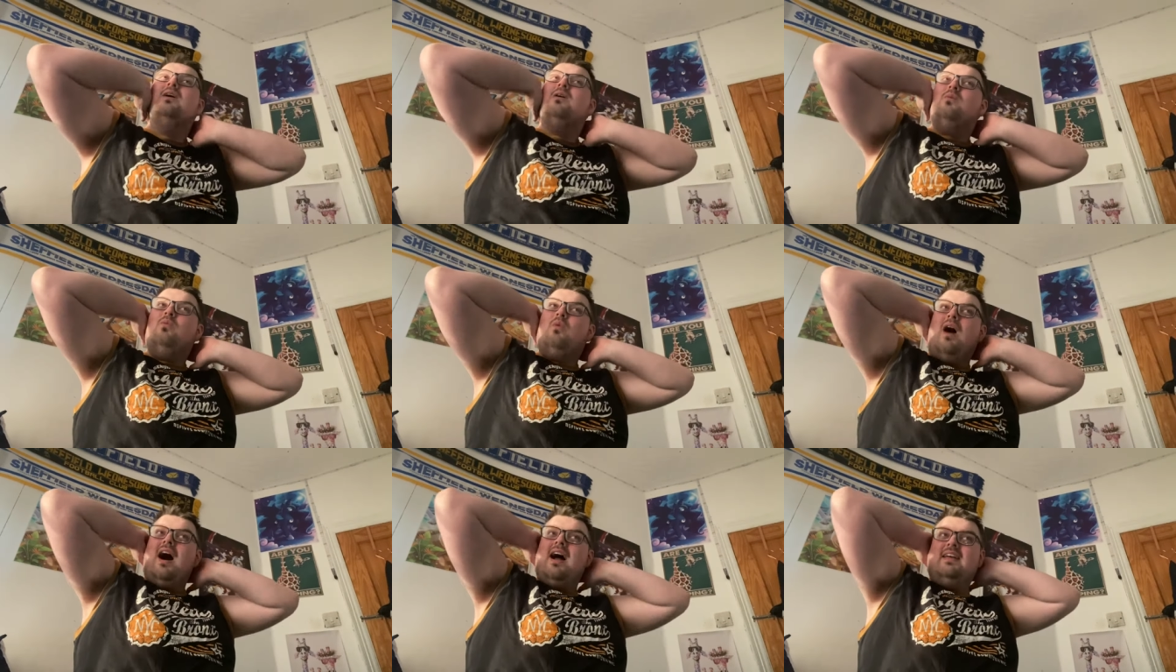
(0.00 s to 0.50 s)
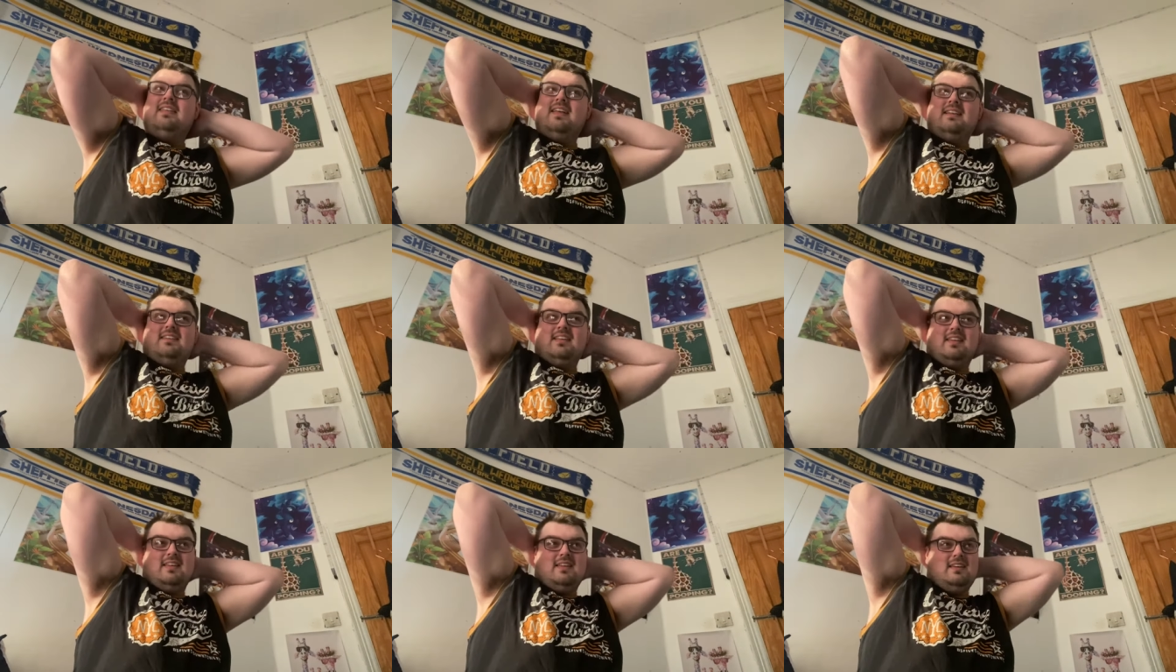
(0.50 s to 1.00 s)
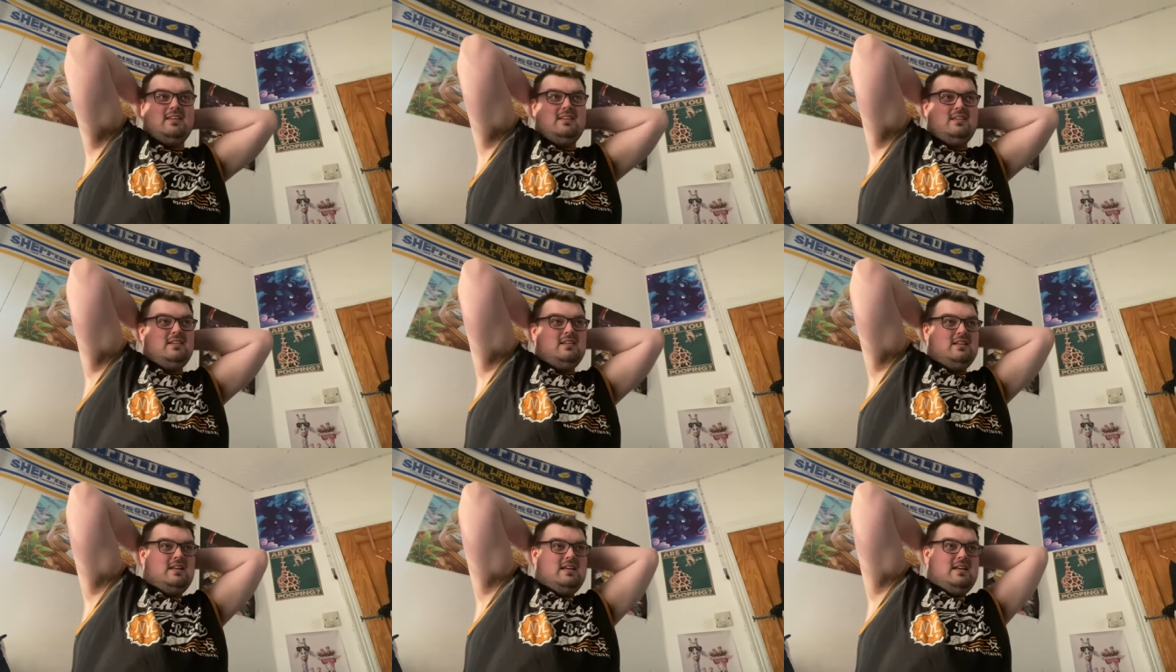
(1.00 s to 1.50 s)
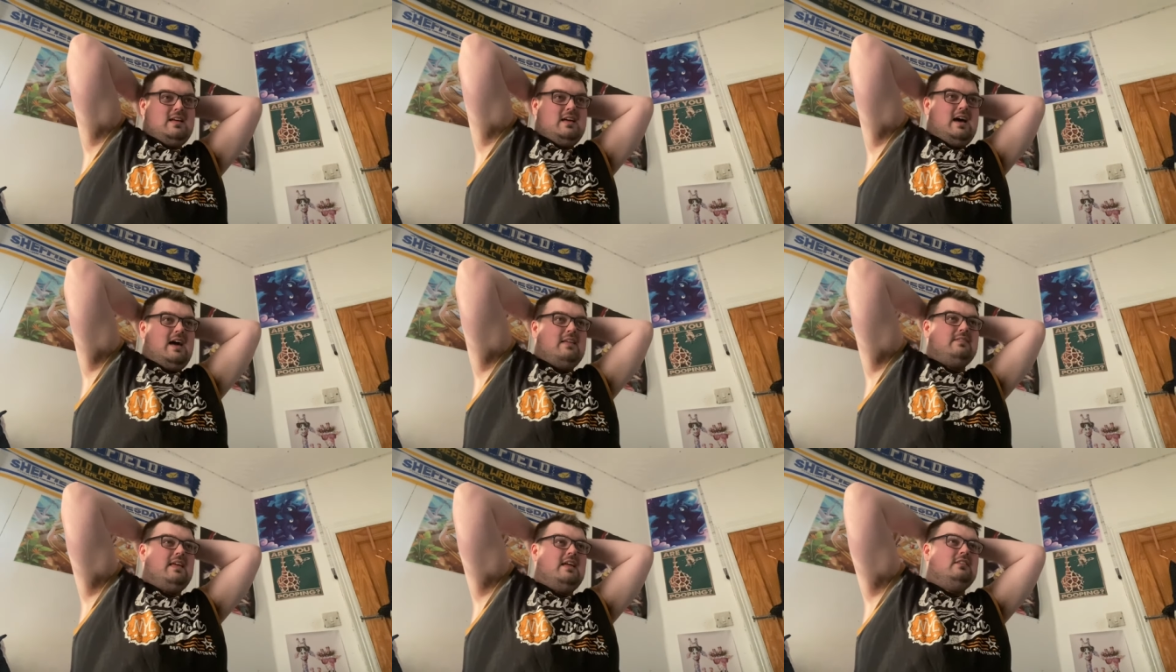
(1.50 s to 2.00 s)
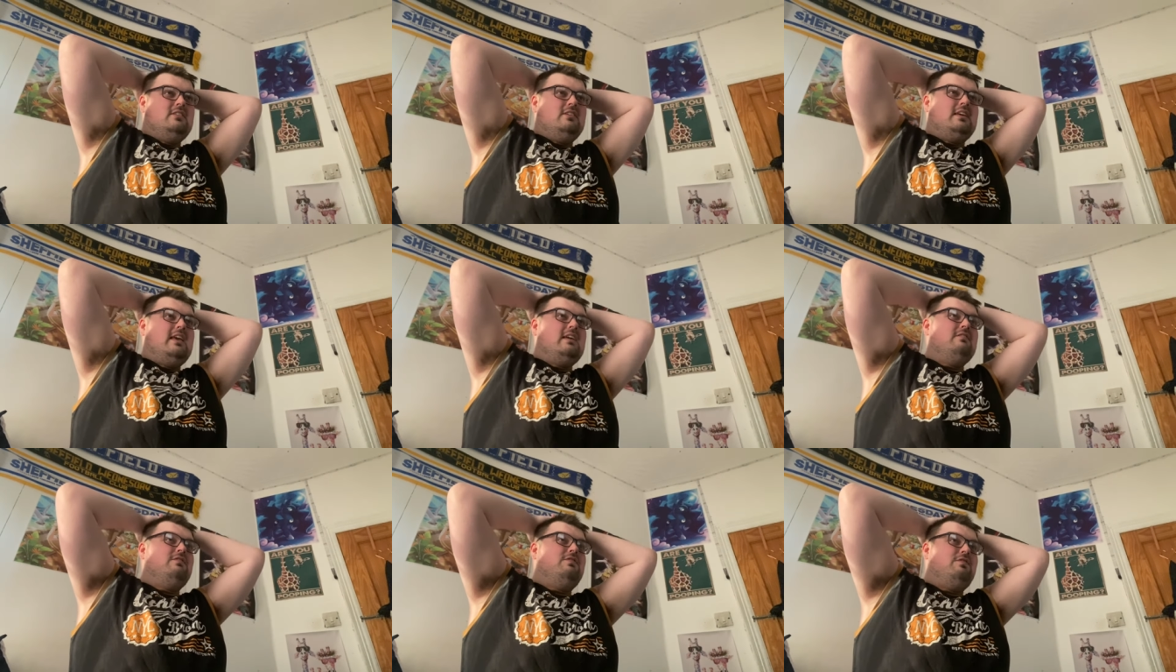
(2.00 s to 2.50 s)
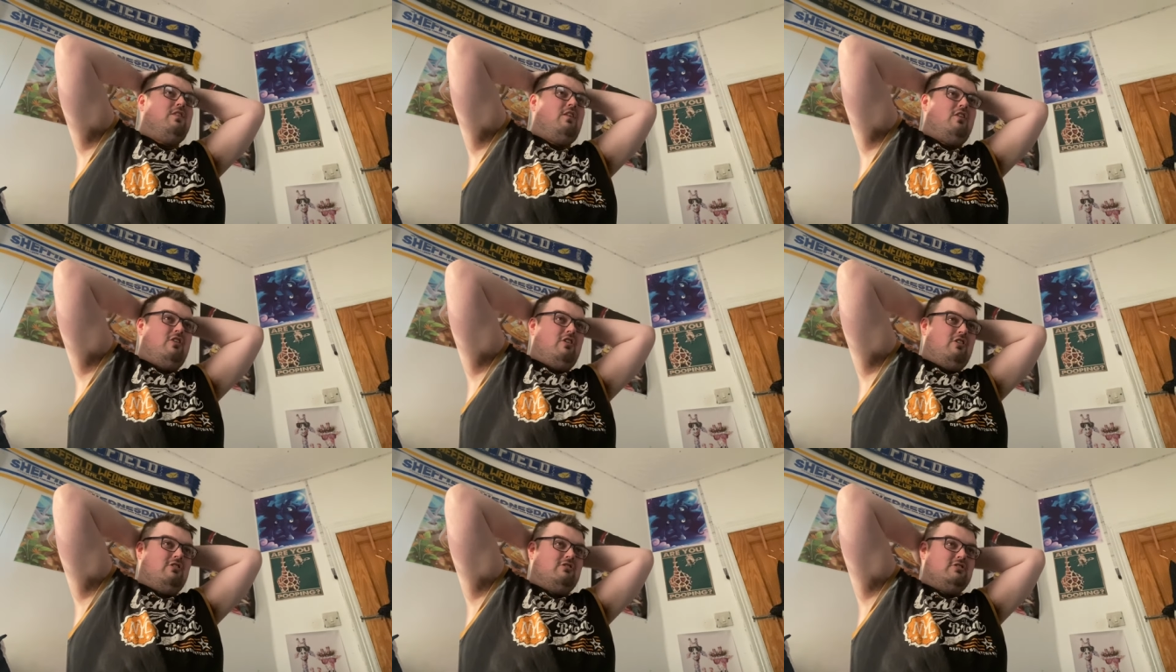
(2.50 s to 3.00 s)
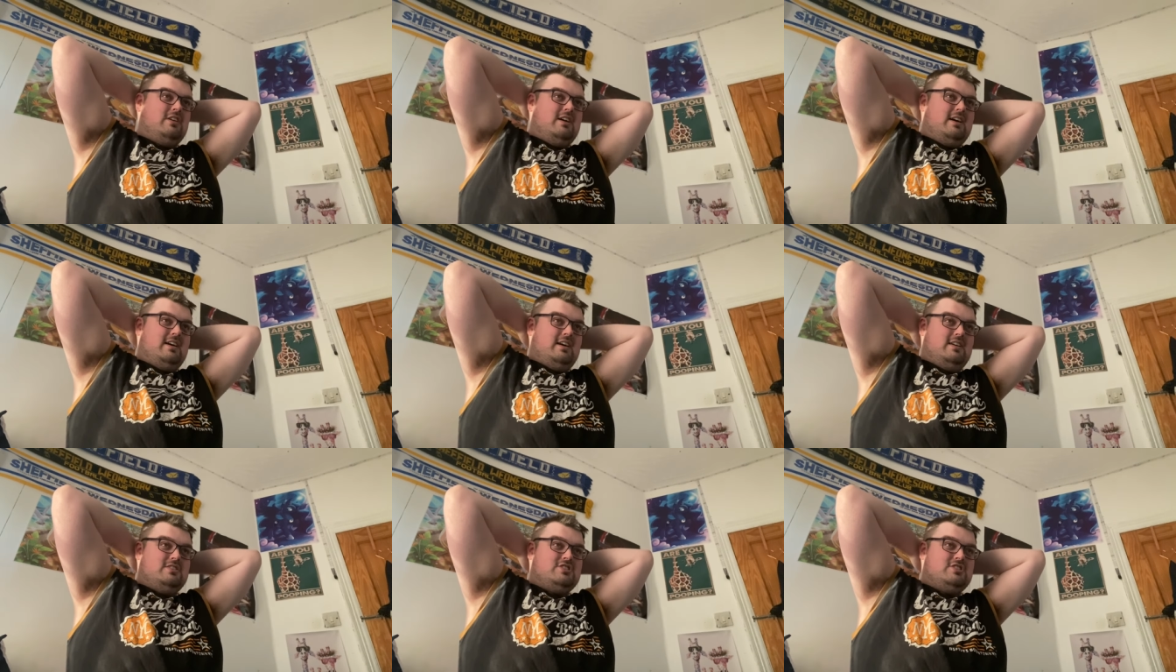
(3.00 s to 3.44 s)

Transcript: why they did it and they're looking for uh,